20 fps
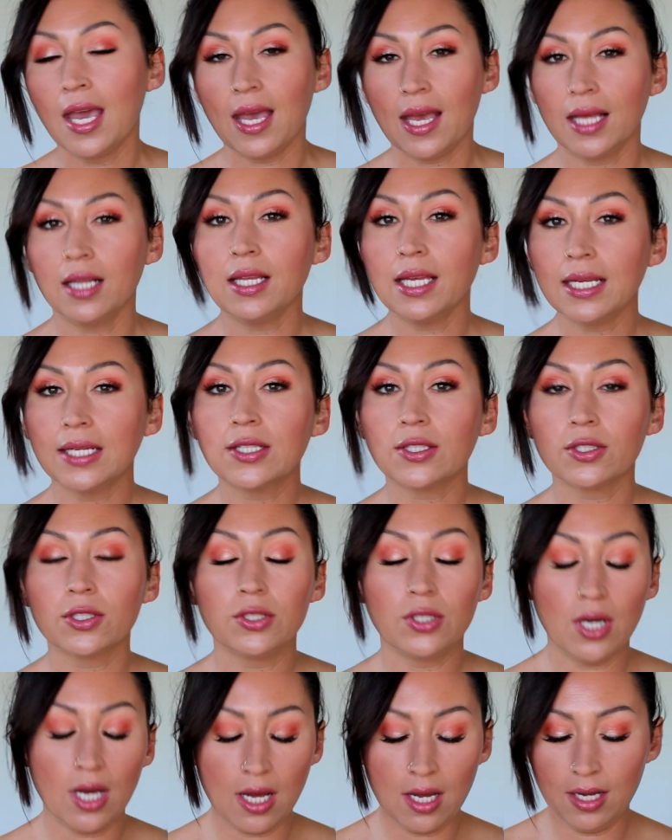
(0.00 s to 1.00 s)
LA
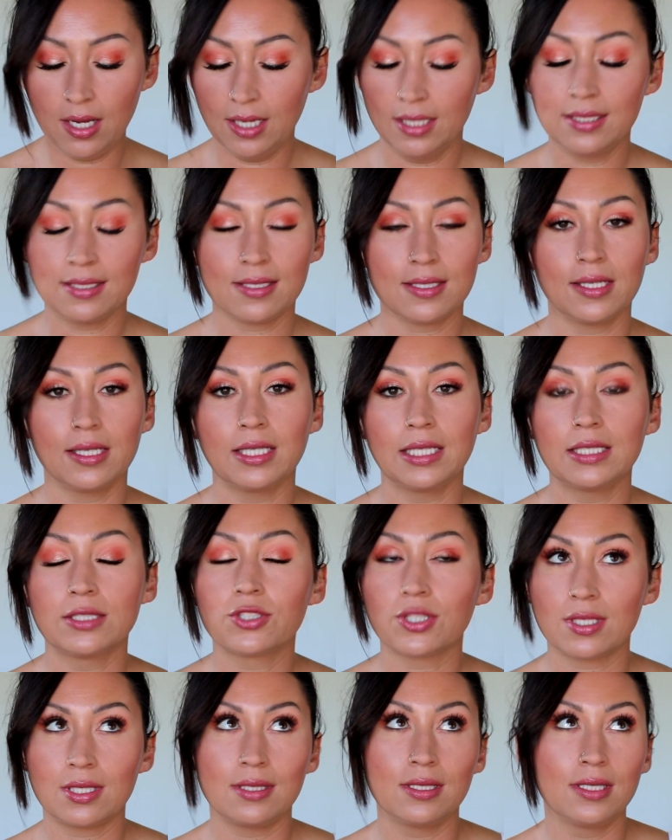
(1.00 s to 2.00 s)
Girl honestly
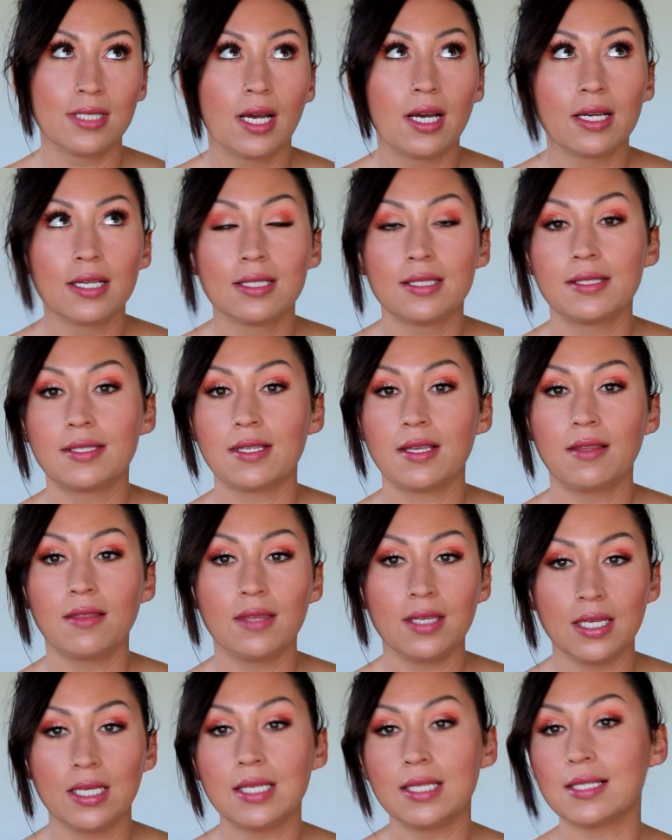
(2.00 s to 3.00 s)
just does
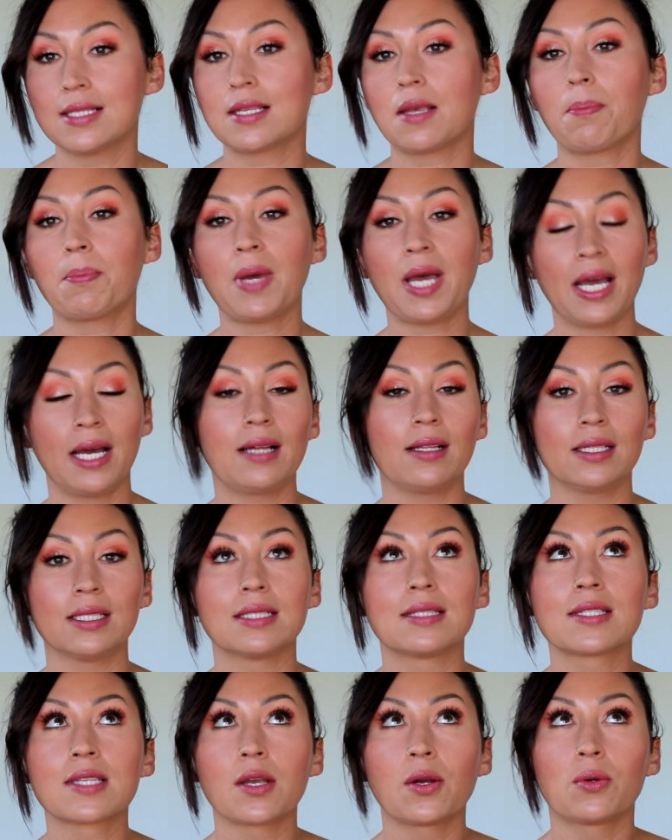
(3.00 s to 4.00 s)
these
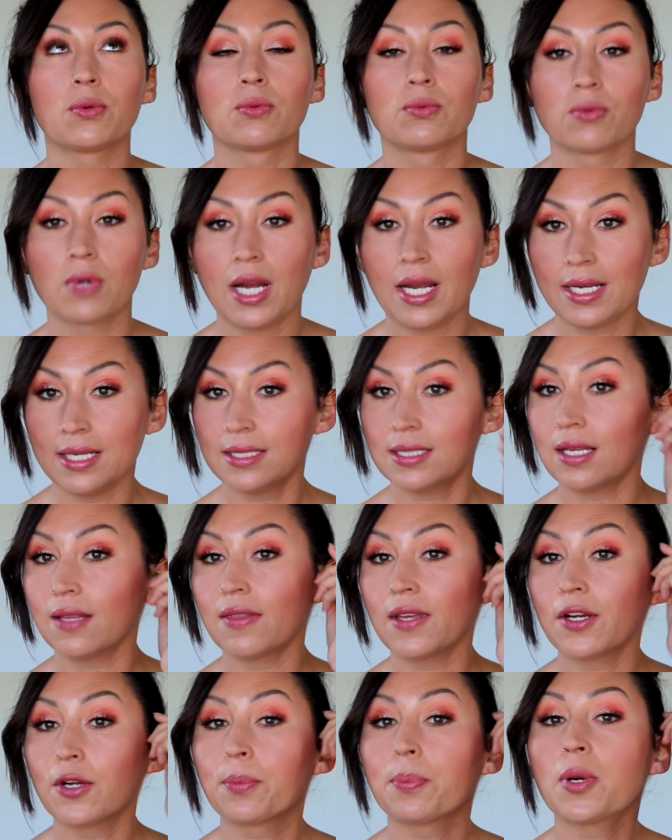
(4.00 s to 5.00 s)
palettes right.
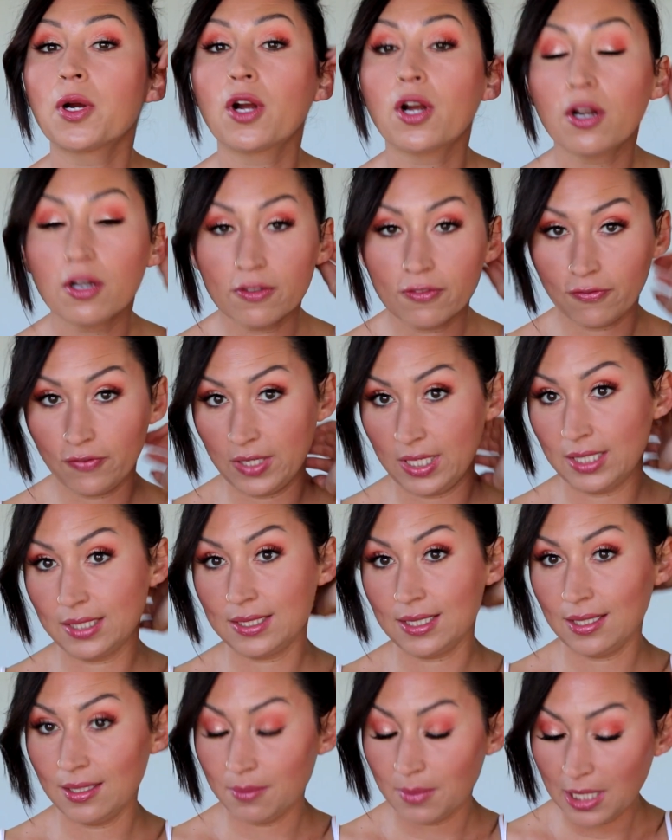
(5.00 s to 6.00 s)
They're
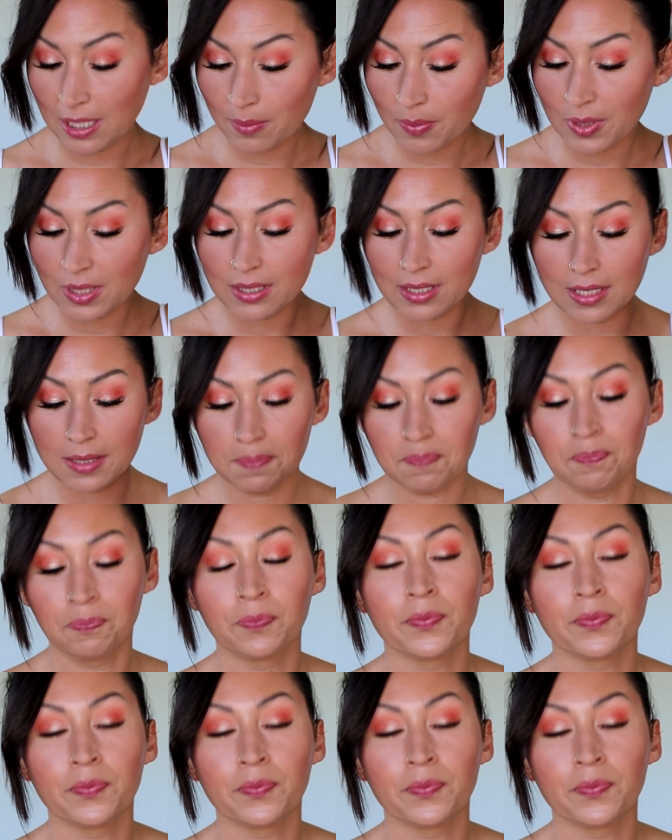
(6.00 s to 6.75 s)
perfect in my opinion.